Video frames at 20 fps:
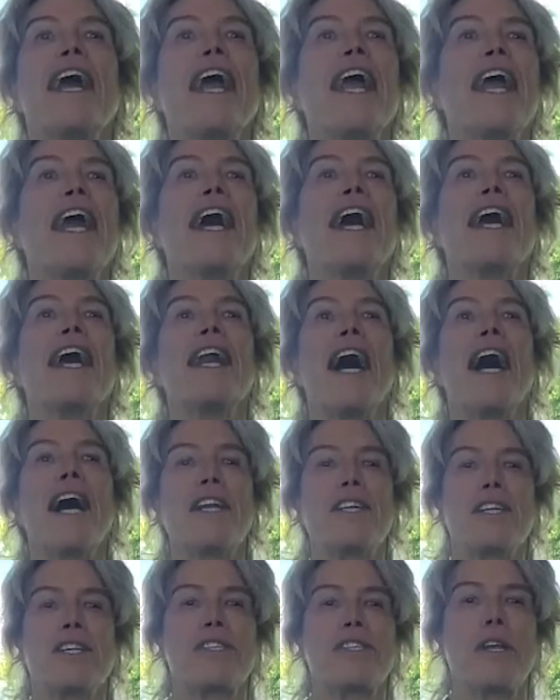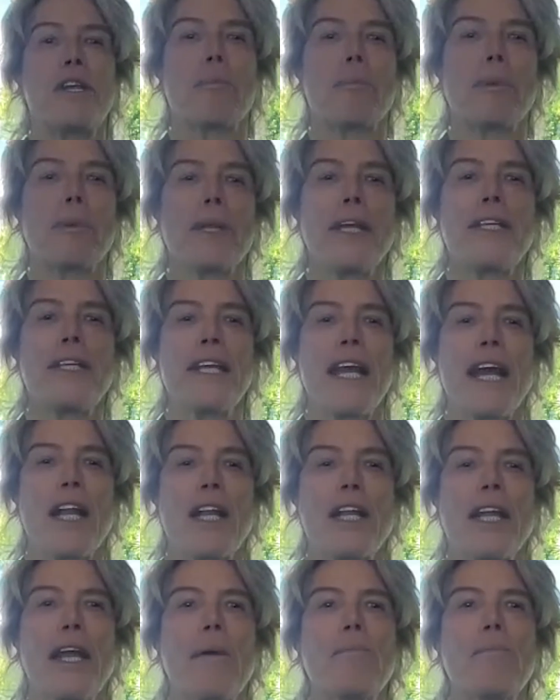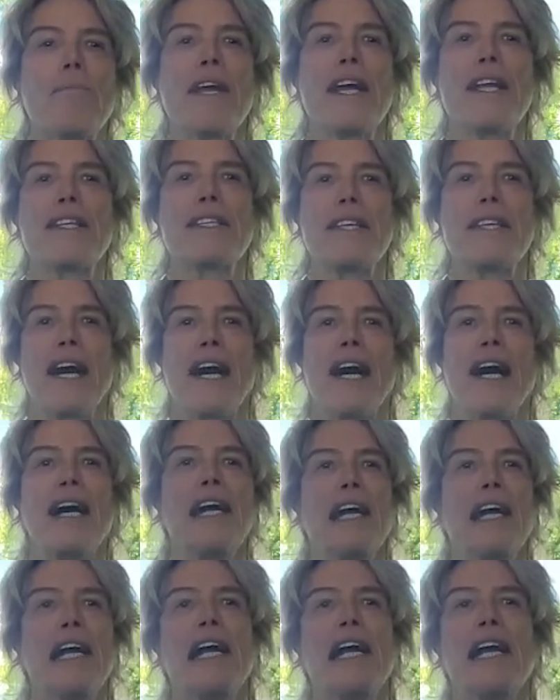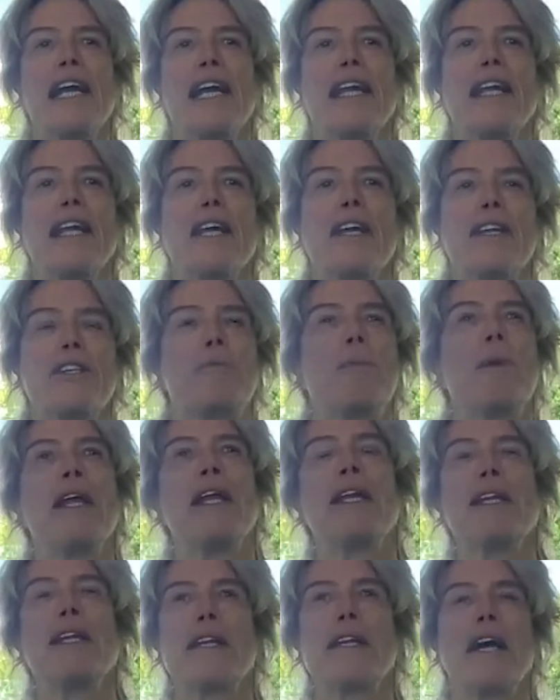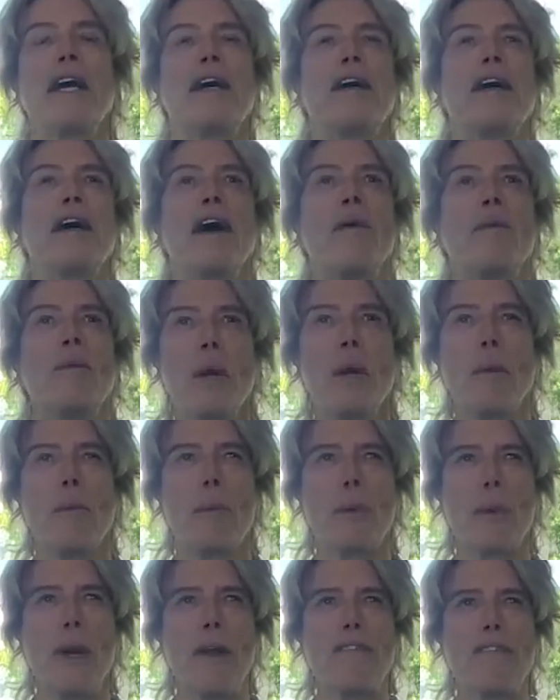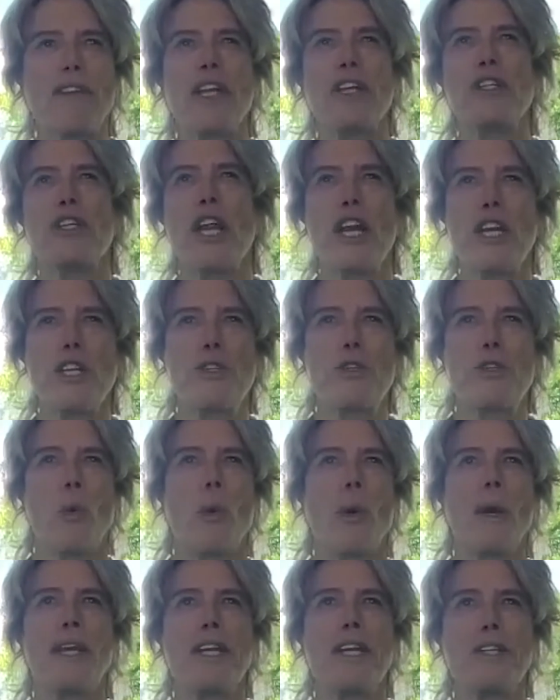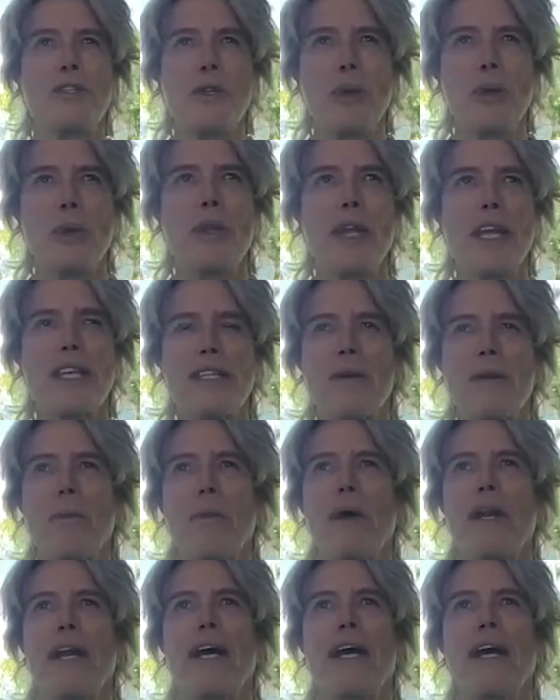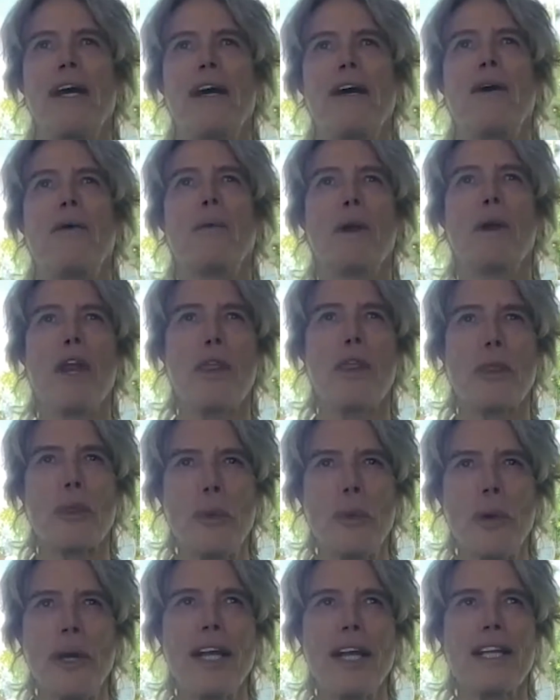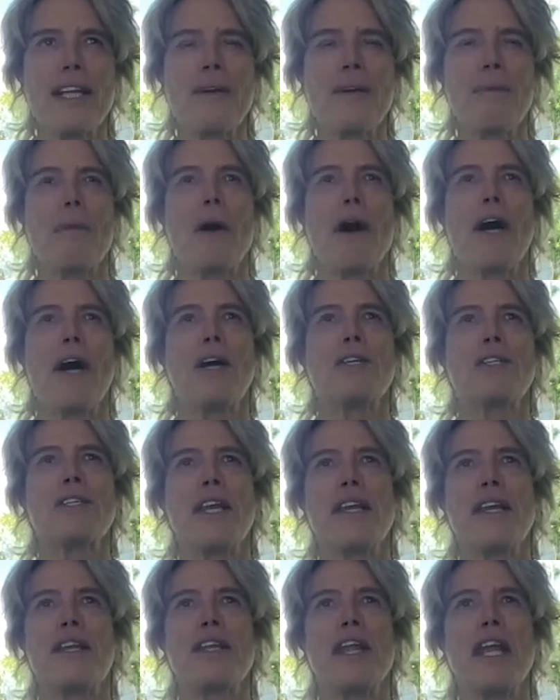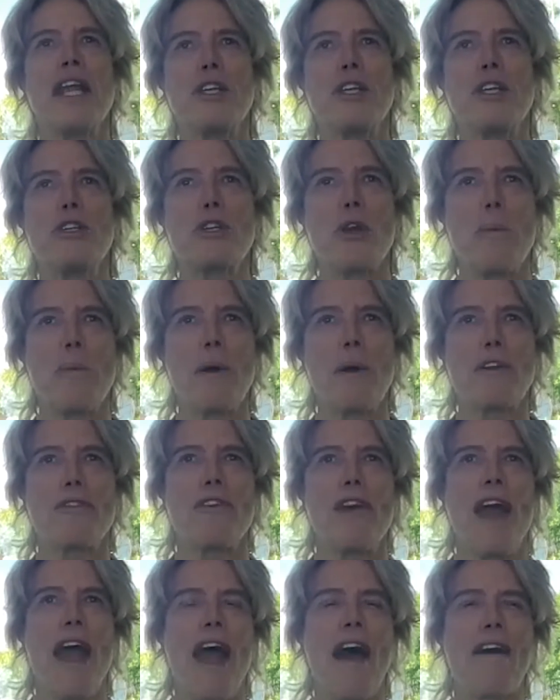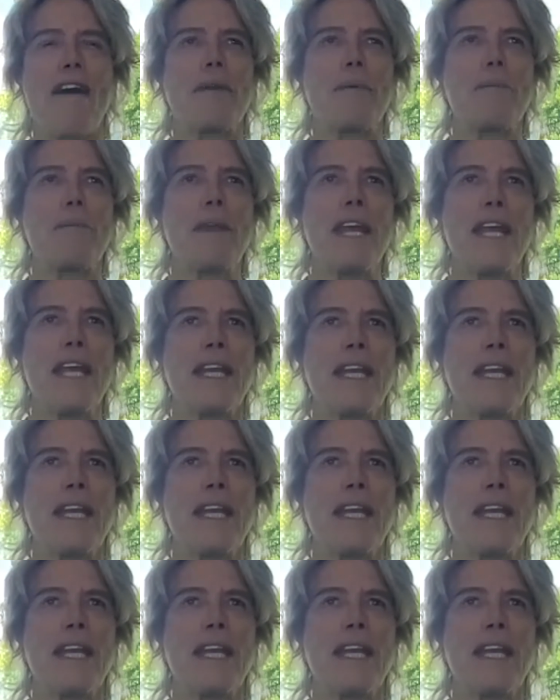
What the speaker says: And I just simply tell him that it's been a real privilege and a joy to do this, and what a thrill it was. And thank you so much for having me.